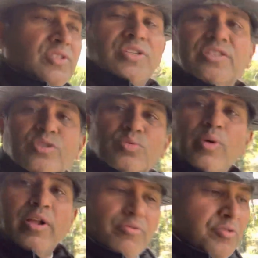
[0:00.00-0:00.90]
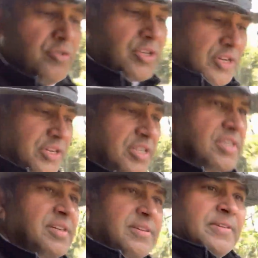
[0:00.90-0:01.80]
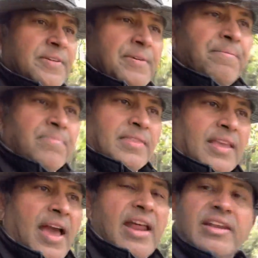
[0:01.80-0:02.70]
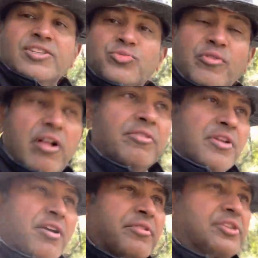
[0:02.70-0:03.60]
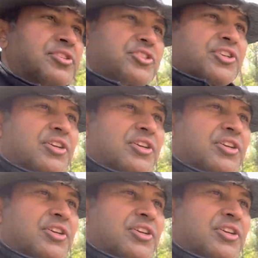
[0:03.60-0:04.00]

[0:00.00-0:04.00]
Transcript: it's well rooted and it's well nourished.